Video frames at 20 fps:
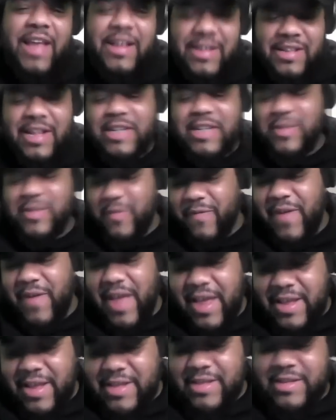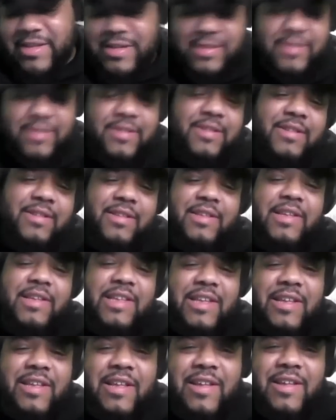
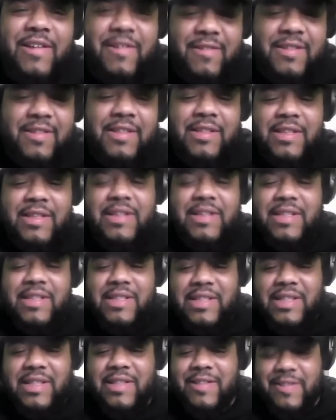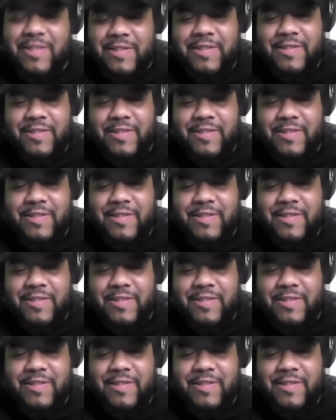(not speaking)